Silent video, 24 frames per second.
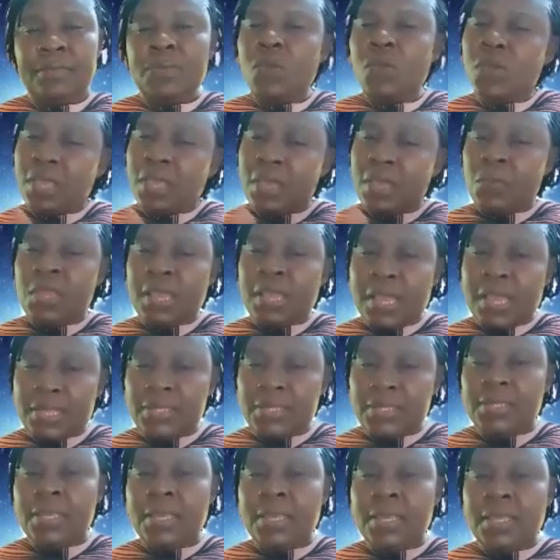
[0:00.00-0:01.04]
Okay, we can
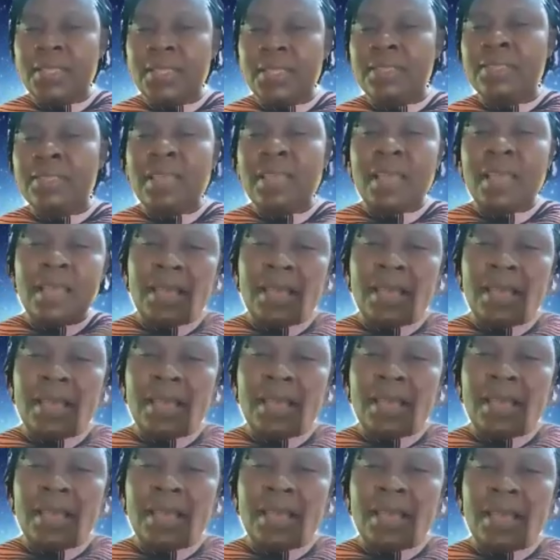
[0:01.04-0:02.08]
say these are
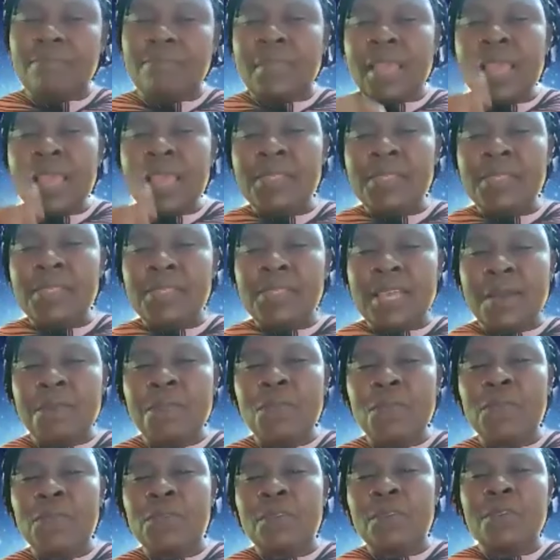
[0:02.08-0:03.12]

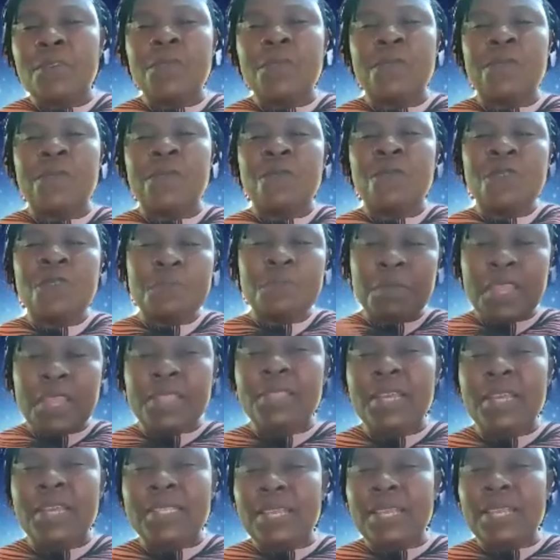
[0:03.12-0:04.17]
examples of women
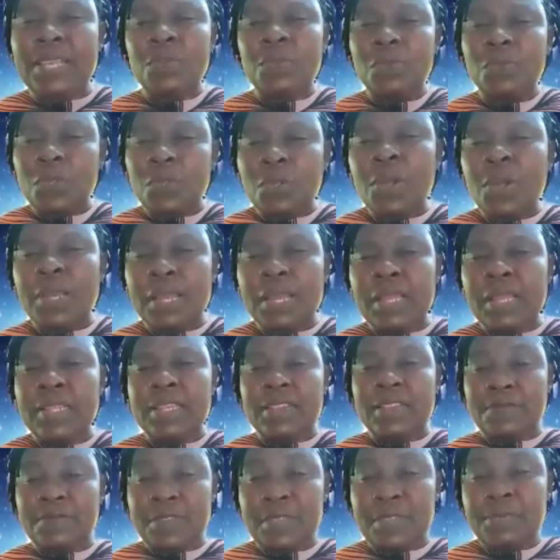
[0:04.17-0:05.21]
that are no longer
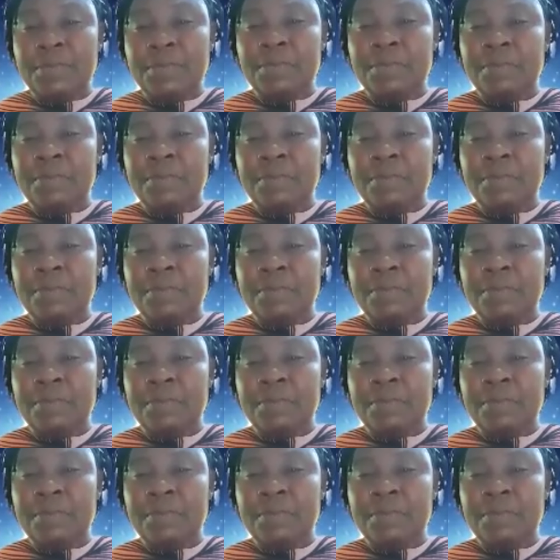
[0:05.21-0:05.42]
living,